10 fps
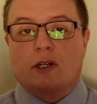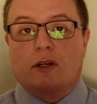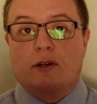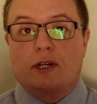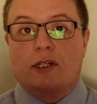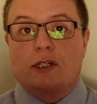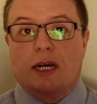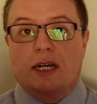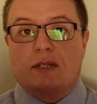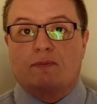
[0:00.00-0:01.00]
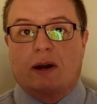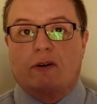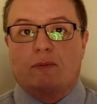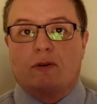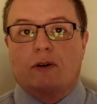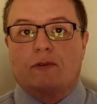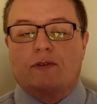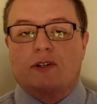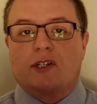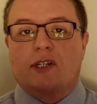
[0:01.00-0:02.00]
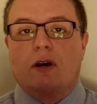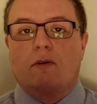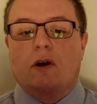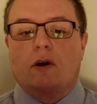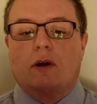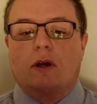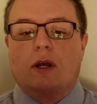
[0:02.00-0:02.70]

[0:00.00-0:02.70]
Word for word: including today's parable of the sower.